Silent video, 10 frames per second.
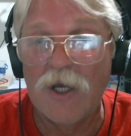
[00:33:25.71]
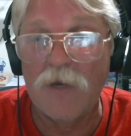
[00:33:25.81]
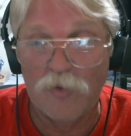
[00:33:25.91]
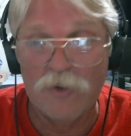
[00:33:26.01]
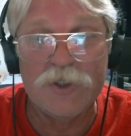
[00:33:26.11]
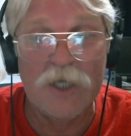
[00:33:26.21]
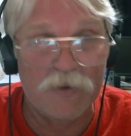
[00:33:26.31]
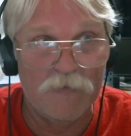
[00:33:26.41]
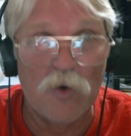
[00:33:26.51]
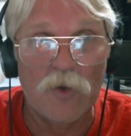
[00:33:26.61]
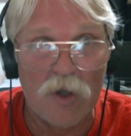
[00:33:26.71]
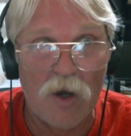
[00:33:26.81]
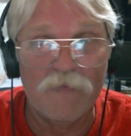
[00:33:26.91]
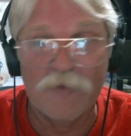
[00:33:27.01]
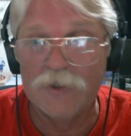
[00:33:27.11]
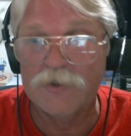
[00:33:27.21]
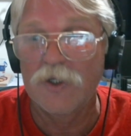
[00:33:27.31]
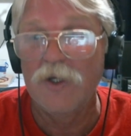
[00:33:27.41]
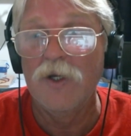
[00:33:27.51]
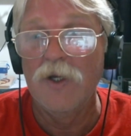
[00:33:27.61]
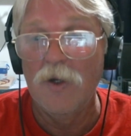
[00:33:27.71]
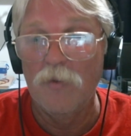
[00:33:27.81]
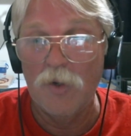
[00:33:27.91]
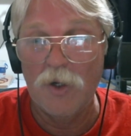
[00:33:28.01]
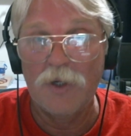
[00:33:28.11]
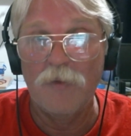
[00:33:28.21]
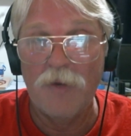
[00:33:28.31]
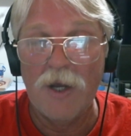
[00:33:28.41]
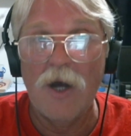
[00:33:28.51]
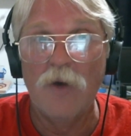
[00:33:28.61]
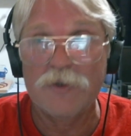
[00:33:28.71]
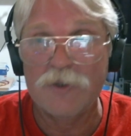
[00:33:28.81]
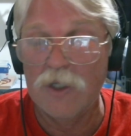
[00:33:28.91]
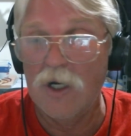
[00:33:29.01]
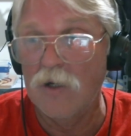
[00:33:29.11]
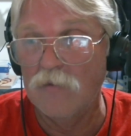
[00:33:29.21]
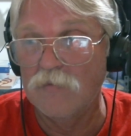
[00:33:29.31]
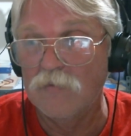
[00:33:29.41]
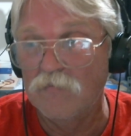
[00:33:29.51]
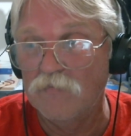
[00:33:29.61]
I appreciate the vote of confidence, but about, um,